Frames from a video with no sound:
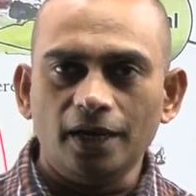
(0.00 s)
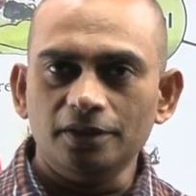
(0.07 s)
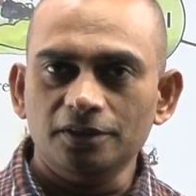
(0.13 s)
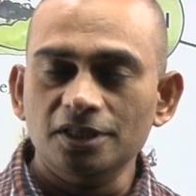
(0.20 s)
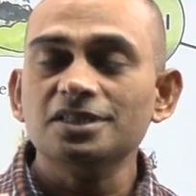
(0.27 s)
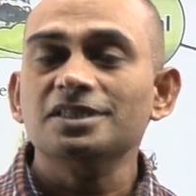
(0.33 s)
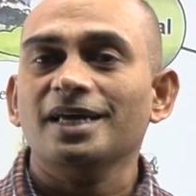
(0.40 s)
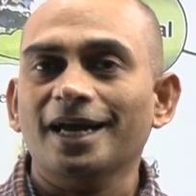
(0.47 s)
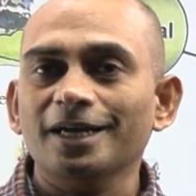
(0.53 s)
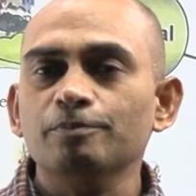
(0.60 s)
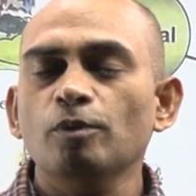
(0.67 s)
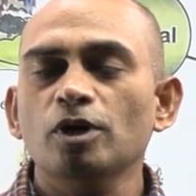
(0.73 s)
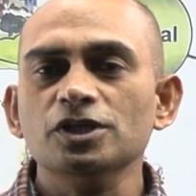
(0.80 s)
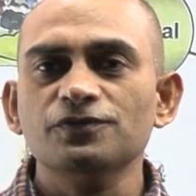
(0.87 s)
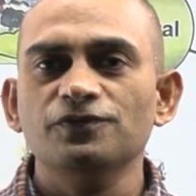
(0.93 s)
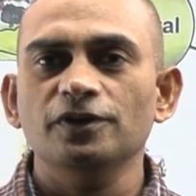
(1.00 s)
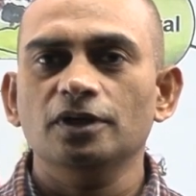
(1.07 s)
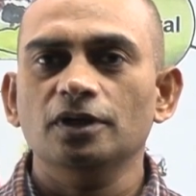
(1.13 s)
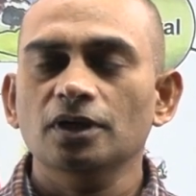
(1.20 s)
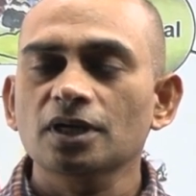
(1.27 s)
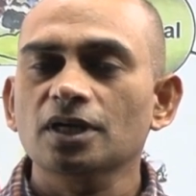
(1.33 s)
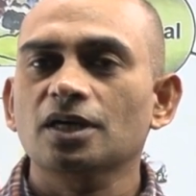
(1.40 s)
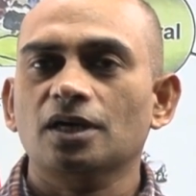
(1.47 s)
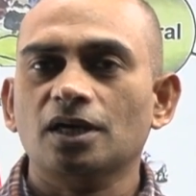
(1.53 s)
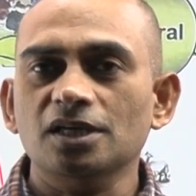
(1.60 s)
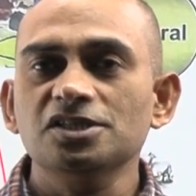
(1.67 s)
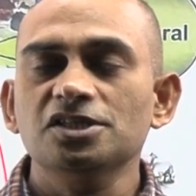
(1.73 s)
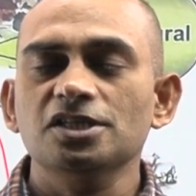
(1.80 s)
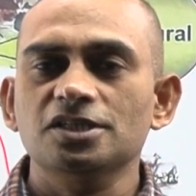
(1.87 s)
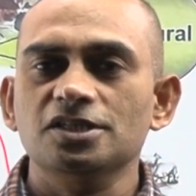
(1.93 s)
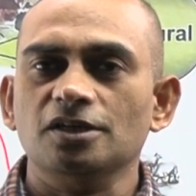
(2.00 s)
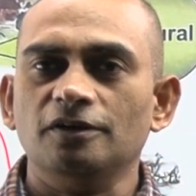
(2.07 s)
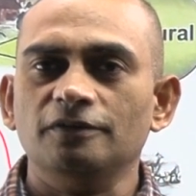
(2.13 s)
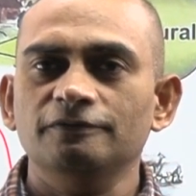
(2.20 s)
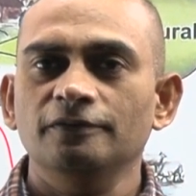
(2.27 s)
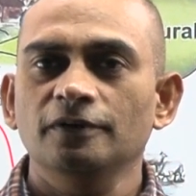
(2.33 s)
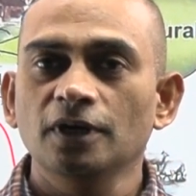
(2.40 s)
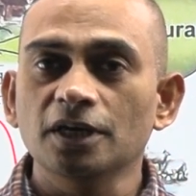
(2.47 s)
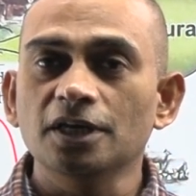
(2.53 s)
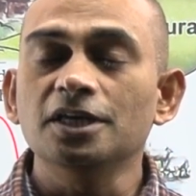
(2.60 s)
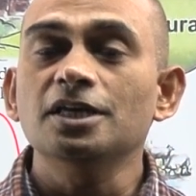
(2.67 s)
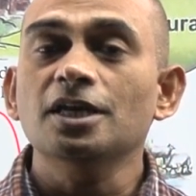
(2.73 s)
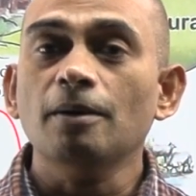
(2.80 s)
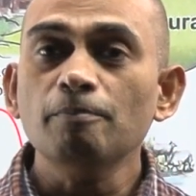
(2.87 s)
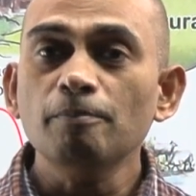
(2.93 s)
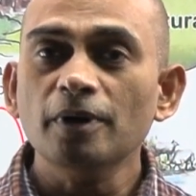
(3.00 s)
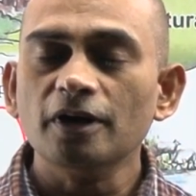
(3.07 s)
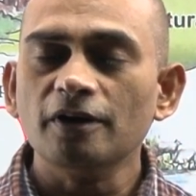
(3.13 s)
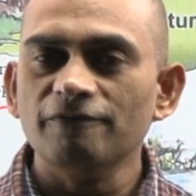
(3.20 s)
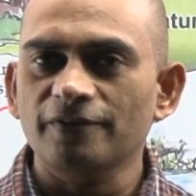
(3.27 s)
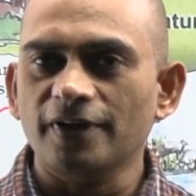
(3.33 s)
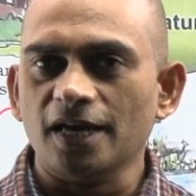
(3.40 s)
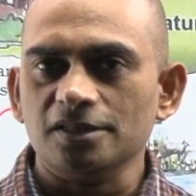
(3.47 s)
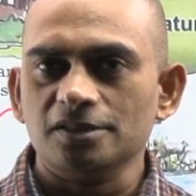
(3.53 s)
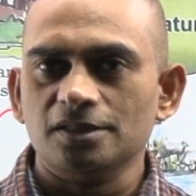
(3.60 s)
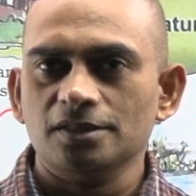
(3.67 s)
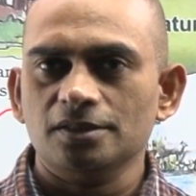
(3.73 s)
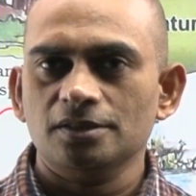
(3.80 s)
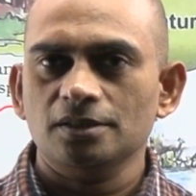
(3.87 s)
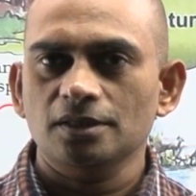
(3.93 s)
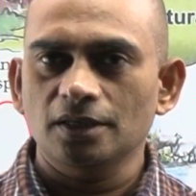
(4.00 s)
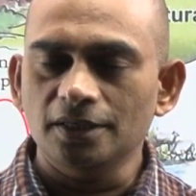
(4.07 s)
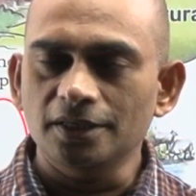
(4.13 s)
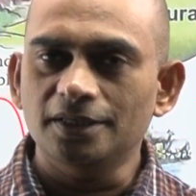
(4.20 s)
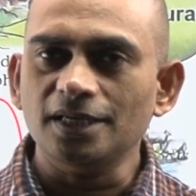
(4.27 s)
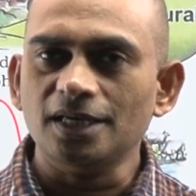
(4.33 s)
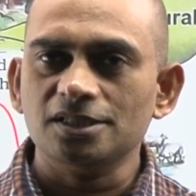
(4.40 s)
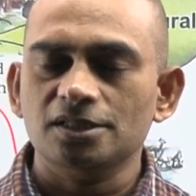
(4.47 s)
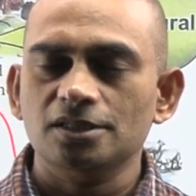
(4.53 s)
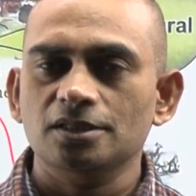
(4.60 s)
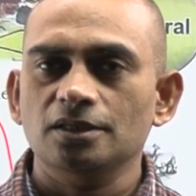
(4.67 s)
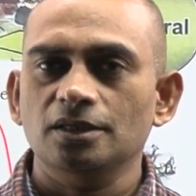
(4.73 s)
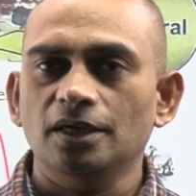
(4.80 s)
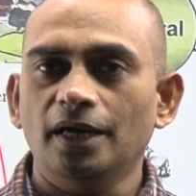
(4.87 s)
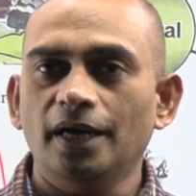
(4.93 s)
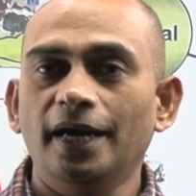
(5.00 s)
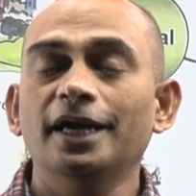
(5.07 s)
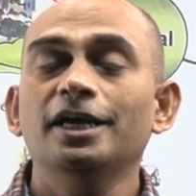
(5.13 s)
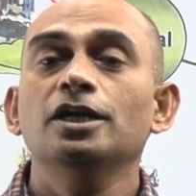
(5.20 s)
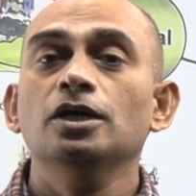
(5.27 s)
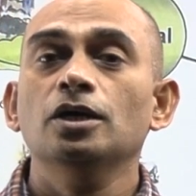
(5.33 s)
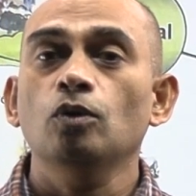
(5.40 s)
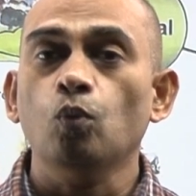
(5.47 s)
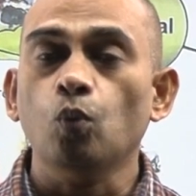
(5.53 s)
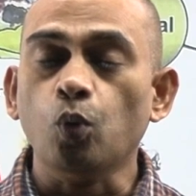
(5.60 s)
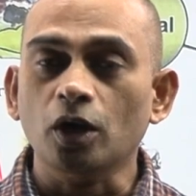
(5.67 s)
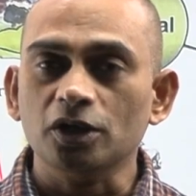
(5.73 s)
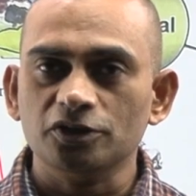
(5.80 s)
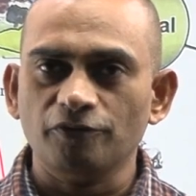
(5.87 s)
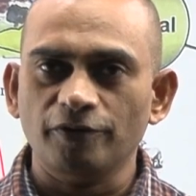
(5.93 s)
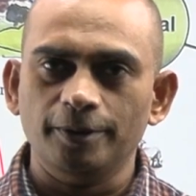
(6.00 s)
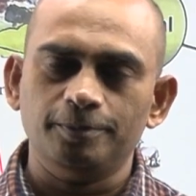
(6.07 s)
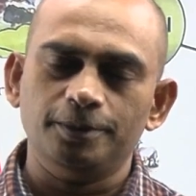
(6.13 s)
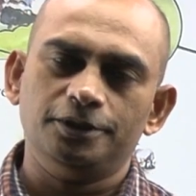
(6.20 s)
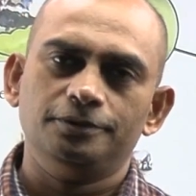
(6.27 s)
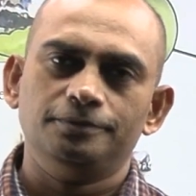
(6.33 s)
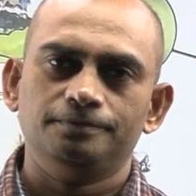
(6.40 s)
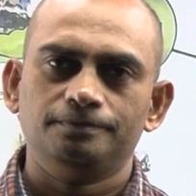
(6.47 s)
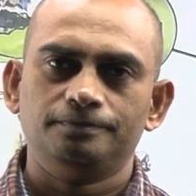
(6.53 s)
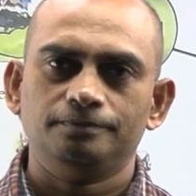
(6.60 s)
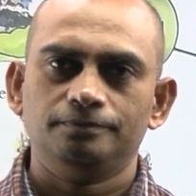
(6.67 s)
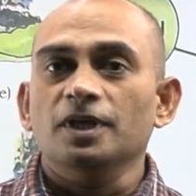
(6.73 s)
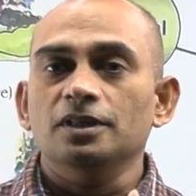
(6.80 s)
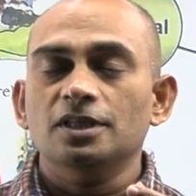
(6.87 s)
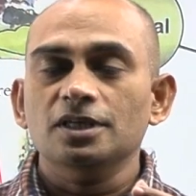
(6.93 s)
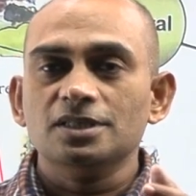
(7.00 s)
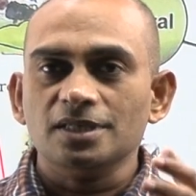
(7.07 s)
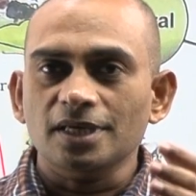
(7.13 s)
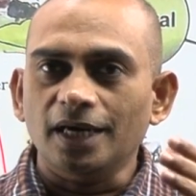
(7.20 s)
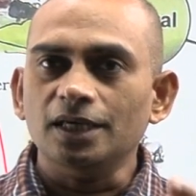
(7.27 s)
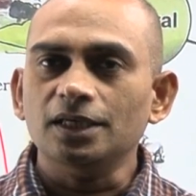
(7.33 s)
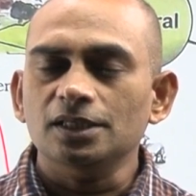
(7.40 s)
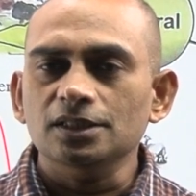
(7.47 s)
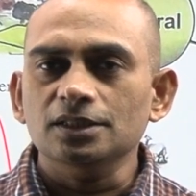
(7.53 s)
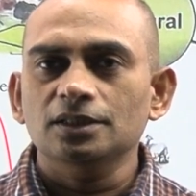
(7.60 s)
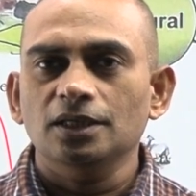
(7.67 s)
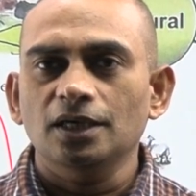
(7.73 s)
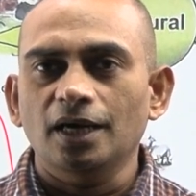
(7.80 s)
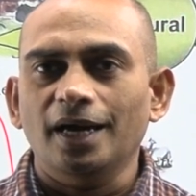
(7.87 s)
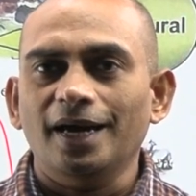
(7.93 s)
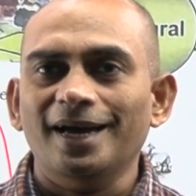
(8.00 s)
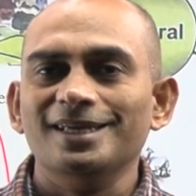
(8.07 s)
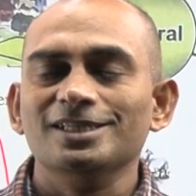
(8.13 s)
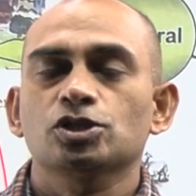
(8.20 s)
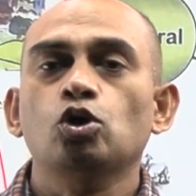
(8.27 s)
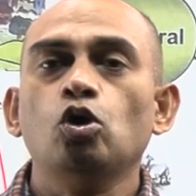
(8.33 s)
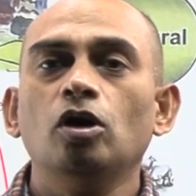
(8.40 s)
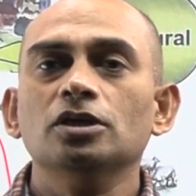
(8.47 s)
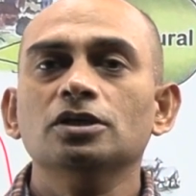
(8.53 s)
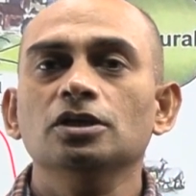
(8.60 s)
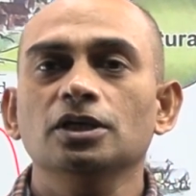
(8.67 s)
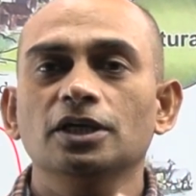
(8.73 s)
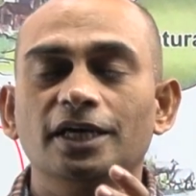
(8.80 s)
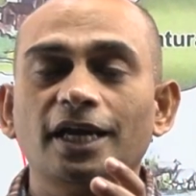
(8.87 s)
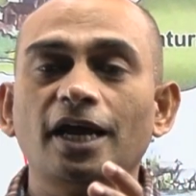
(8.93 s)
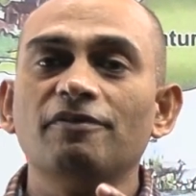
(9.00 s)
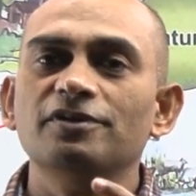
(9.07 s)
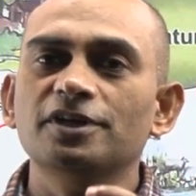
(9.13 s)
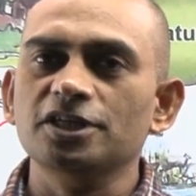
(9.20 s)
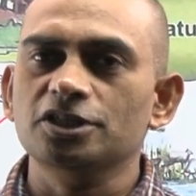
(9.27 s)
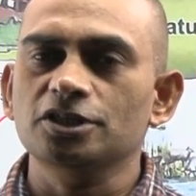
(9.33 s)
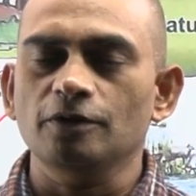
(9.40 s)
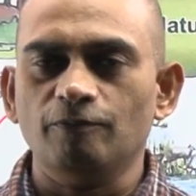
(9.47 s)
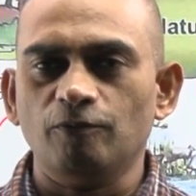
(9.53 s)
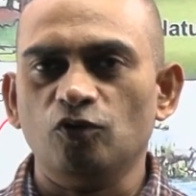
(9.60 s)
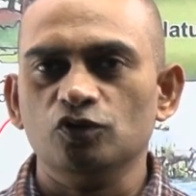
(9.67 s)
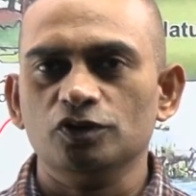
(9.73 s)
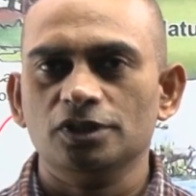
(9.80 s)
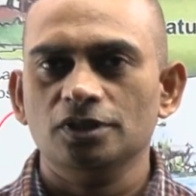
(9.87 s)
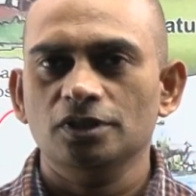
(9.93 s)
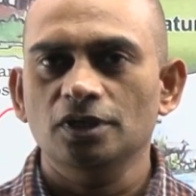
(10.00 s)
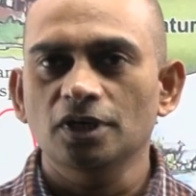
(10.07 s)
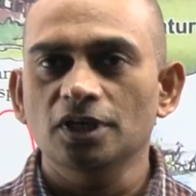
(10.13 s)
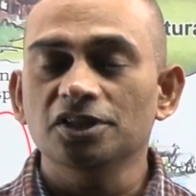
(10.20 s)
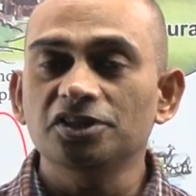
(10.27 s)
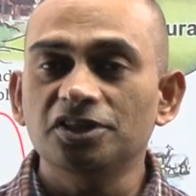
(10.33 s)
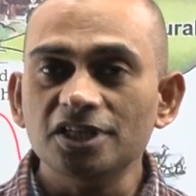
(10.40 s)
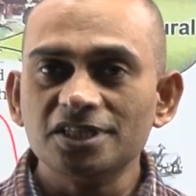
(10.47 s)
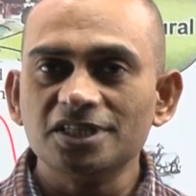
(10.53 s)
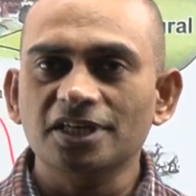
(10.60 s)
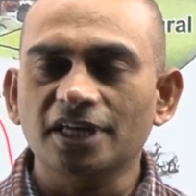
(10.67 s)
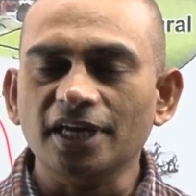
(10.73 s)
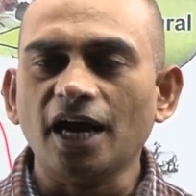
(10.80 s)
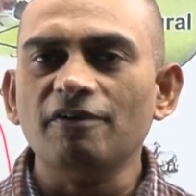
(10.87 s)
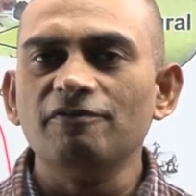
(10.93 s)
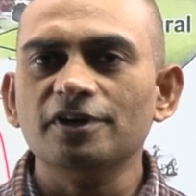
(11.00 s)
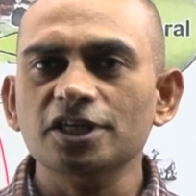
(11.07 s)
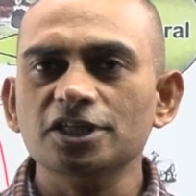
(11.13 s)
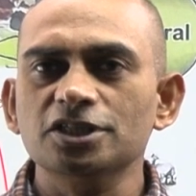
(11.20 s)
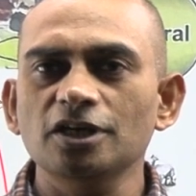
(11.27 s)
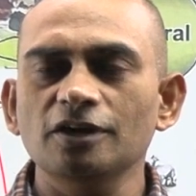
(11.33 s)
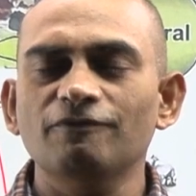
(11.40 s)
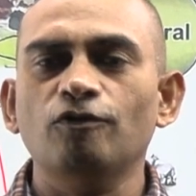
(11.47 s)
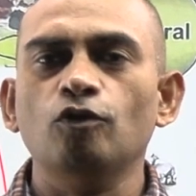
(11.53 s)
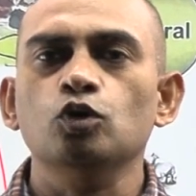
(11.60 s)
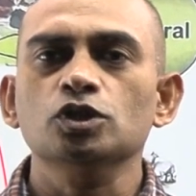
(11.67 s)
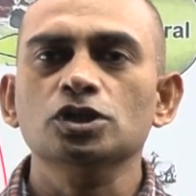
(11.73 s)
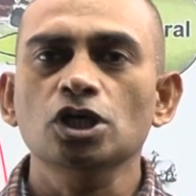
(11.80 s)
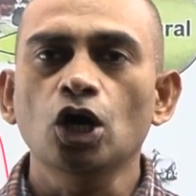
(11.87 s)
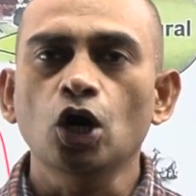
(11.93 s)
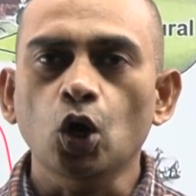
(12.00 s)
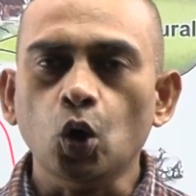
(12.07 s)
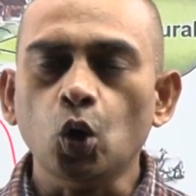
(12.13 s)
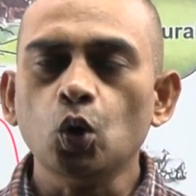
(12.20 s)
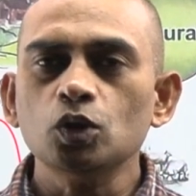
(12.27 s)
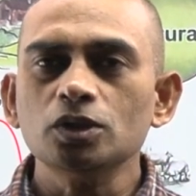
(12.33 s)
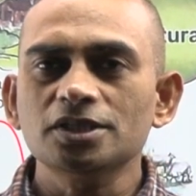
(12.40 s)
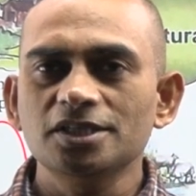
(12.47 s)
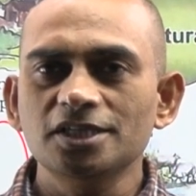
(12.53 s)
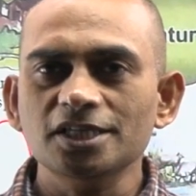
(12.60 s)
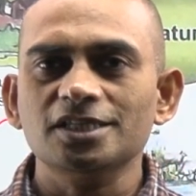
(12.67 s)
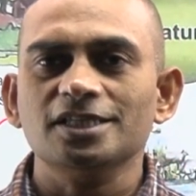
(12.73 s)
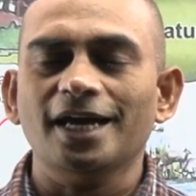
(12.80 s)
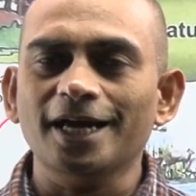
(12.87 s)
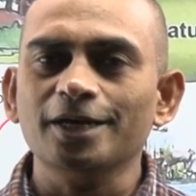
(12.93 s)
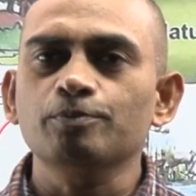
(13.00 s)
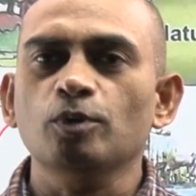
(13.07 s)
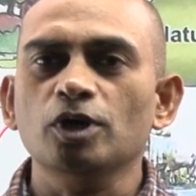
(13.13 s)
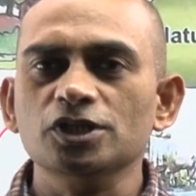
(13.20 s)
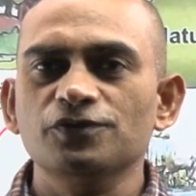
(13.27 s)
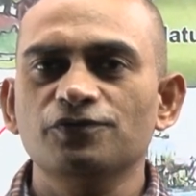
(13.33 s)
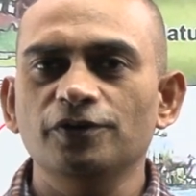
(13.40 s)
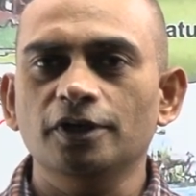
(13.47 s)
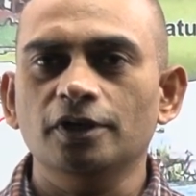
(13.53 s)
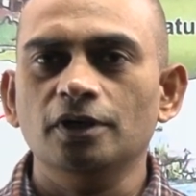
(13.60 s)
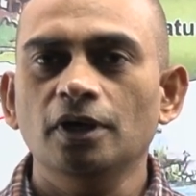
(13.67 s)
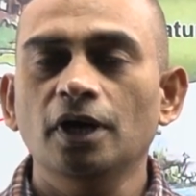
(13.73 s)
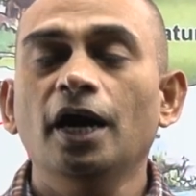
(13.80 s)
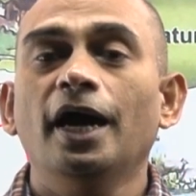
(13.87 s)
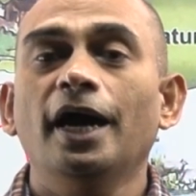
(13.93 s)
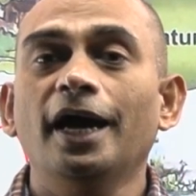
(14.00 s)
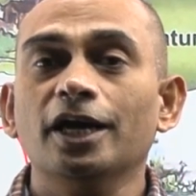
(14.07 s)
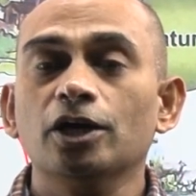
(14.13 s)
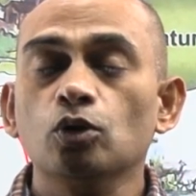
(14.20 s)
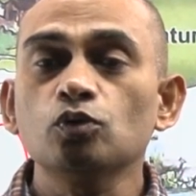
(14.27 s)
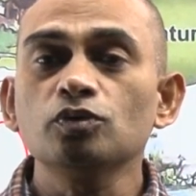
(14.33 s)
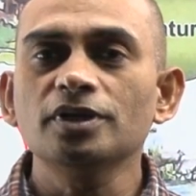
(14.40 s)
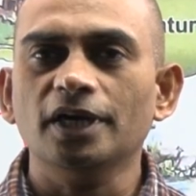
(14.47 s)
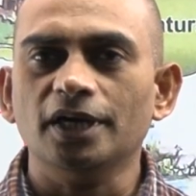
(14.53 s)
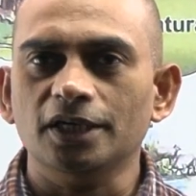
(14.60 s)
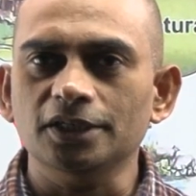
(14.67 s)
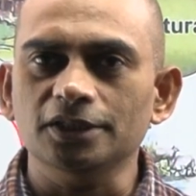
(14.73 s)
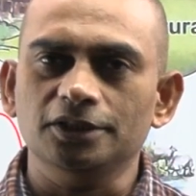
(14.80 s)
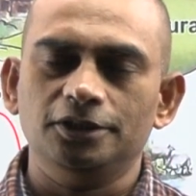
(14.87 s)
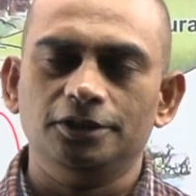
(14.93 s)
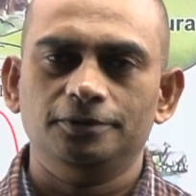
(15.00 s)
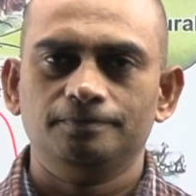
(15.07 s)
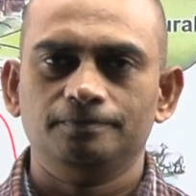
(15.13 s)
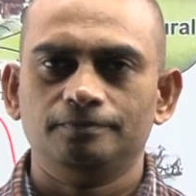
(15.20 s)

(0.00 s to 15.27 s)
This atmosphere consists of number of gases, dust, and water vapor. This earth has got a gravitational force. This gravitational force holds this atmosphere around the earth.